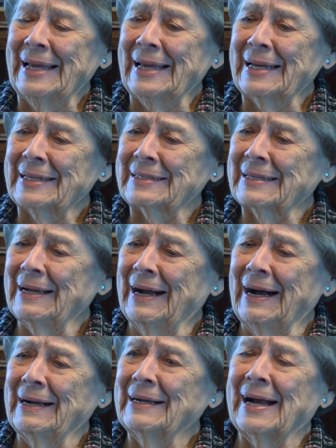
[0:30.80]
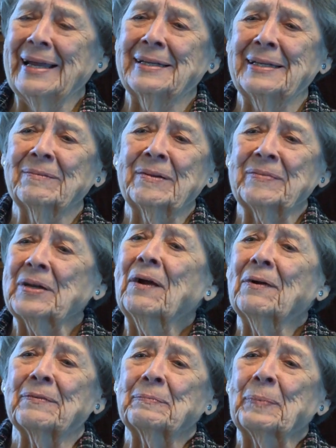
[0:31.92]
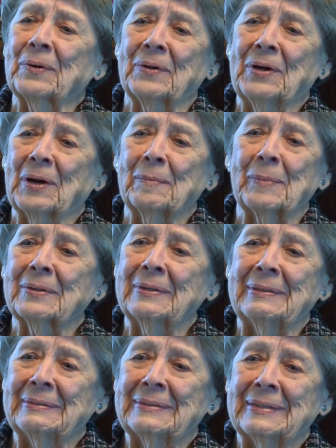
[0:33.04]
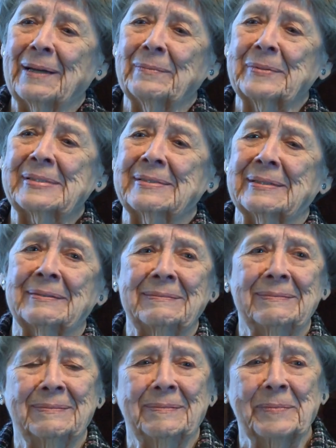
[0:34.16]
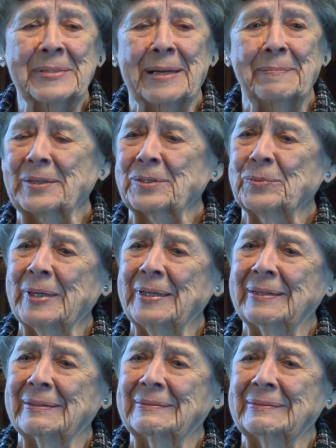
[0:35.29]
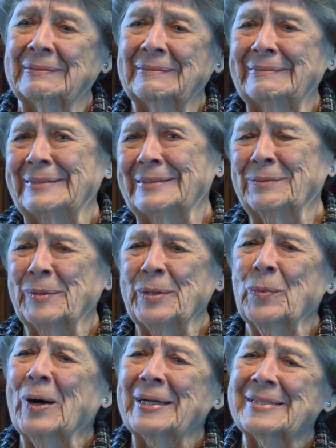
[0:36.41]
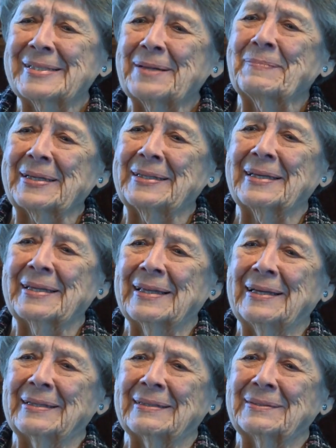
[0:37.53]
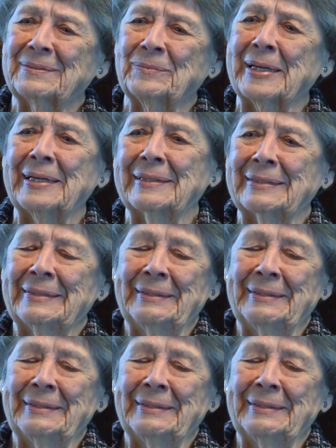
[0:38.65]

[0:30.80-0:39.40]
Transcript: And I had never even heard of Pearl Harbor. I was, uh, what was I, about 20, 21, something like that, 20.